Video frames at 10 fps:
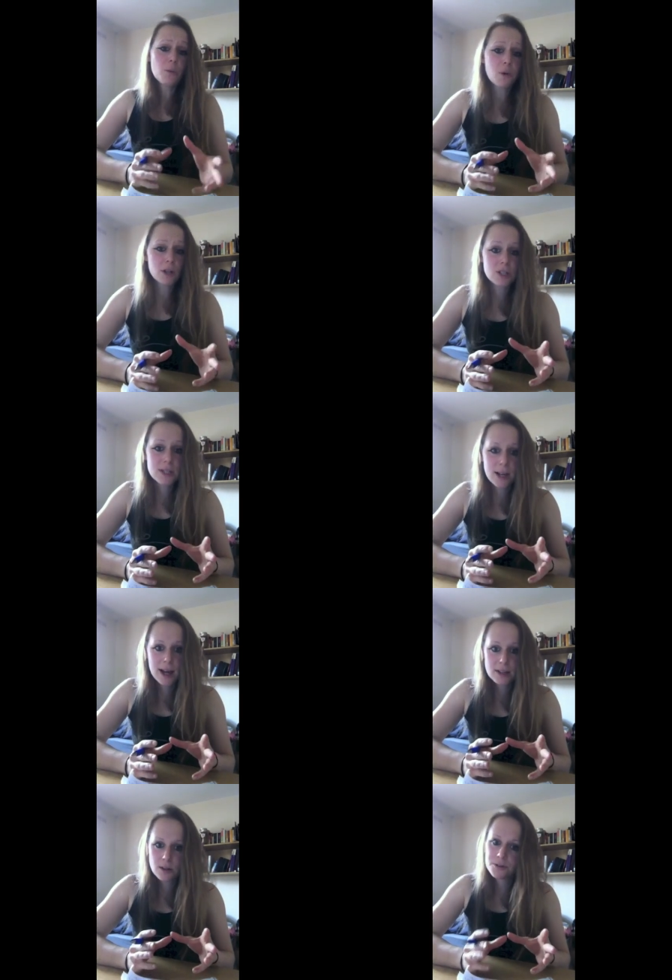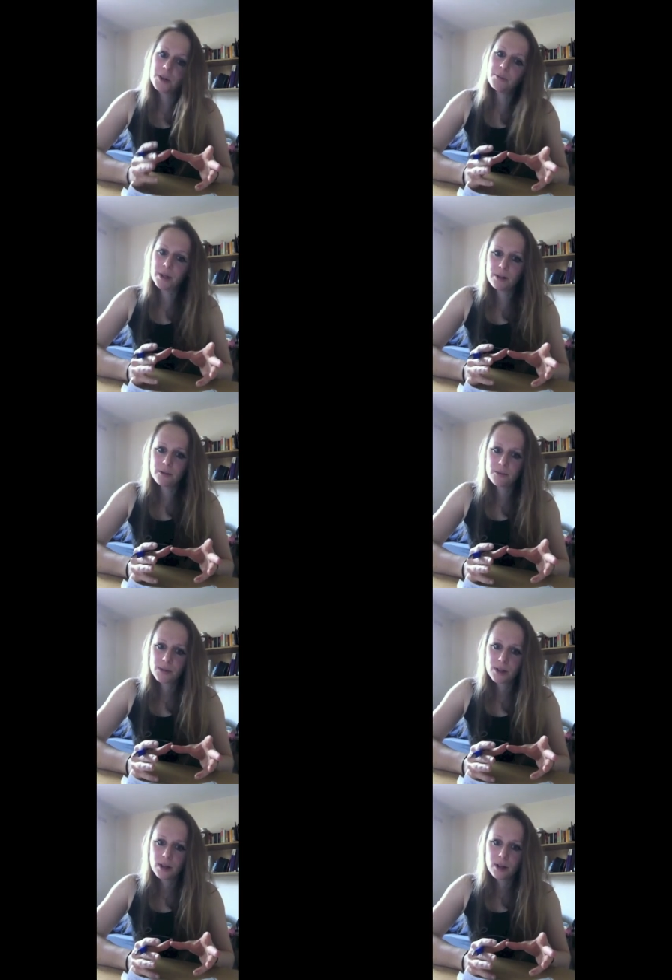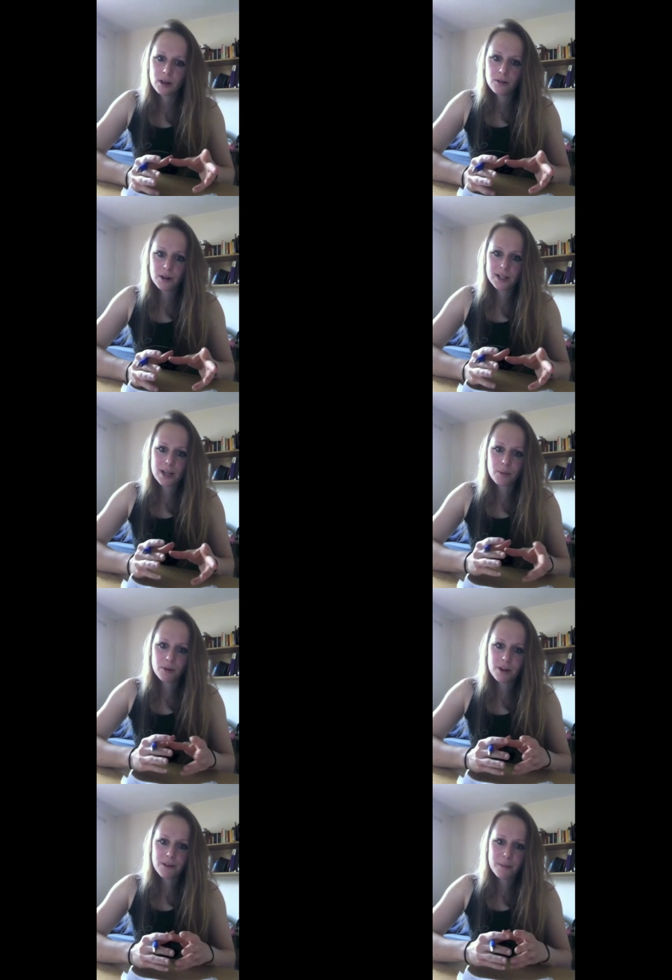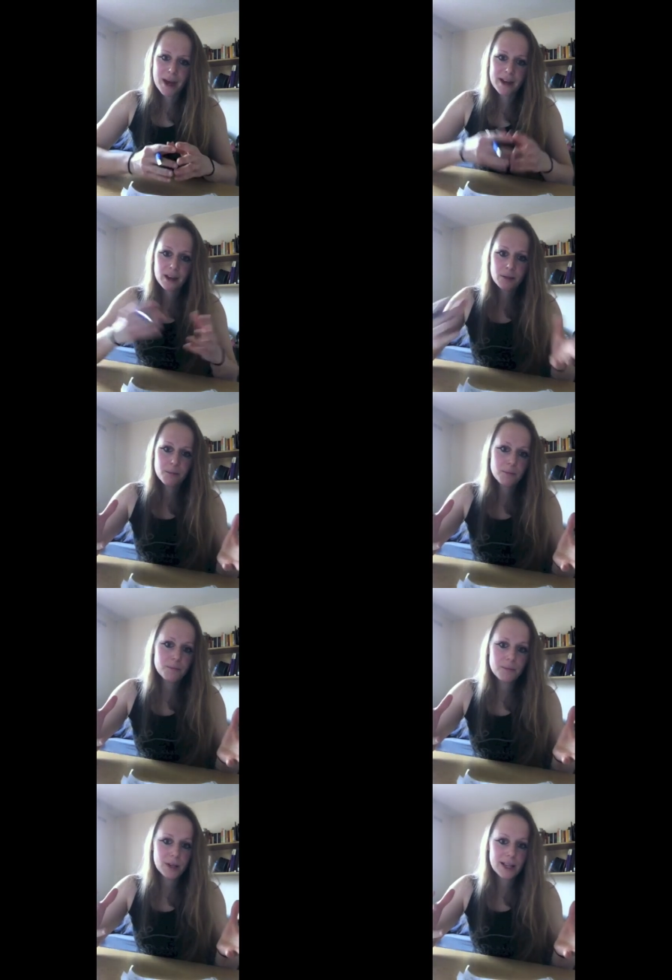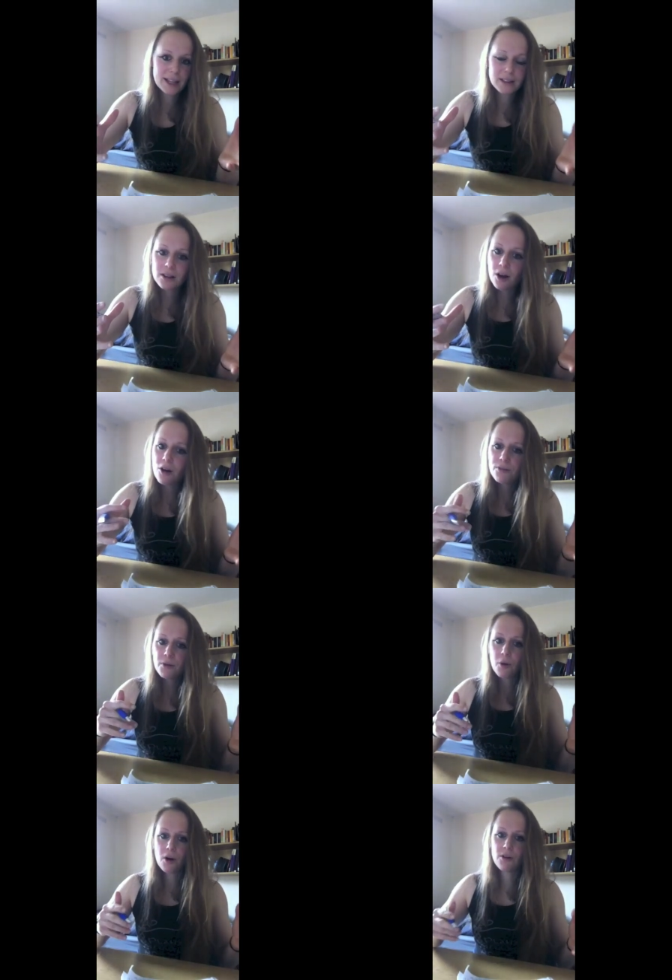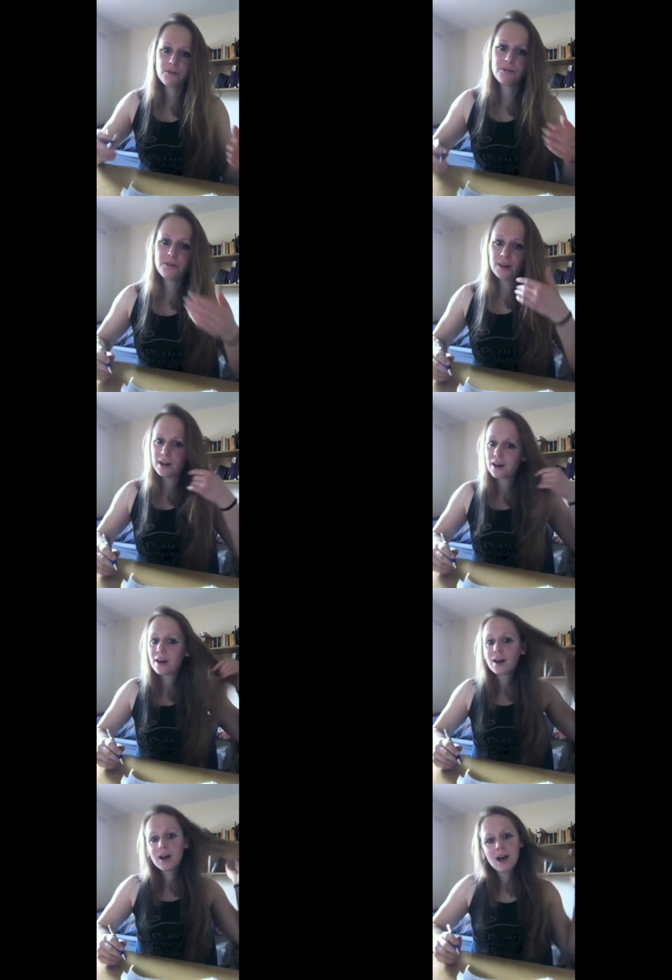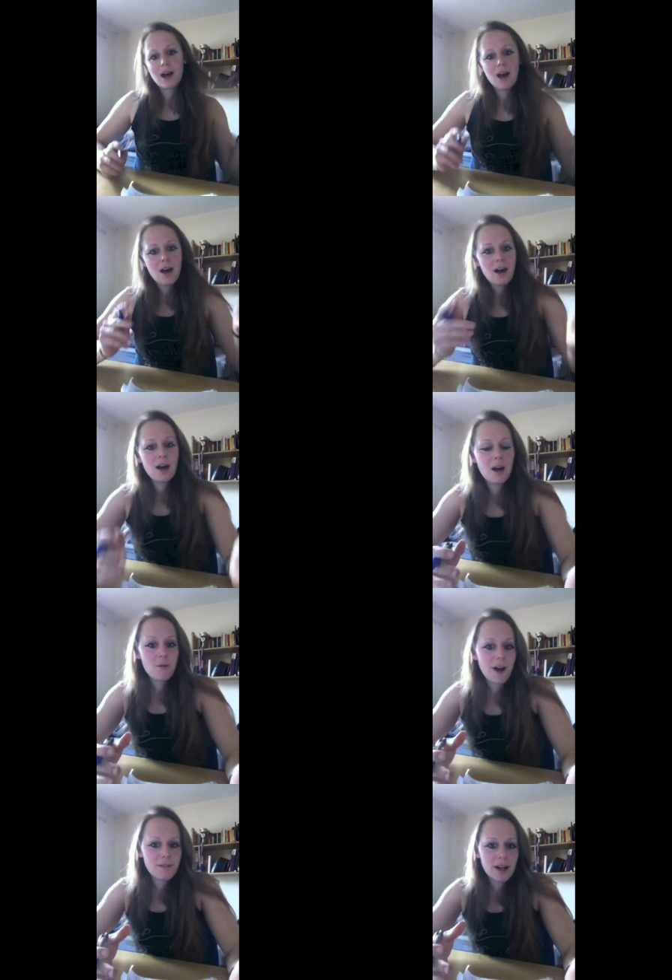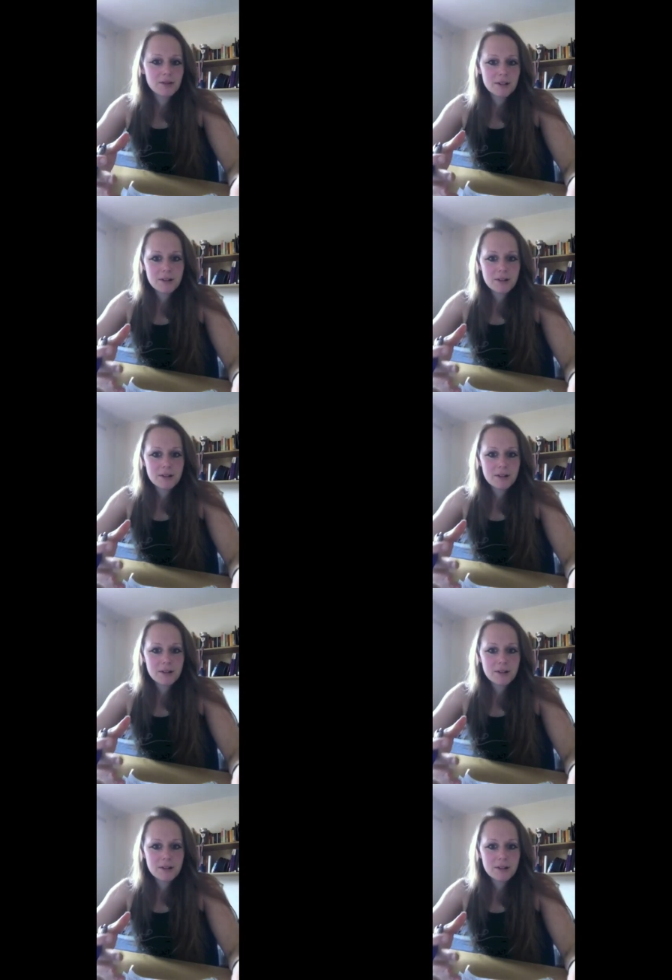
portion size of your meal. For example, if I make a lentil loaf of uh, 500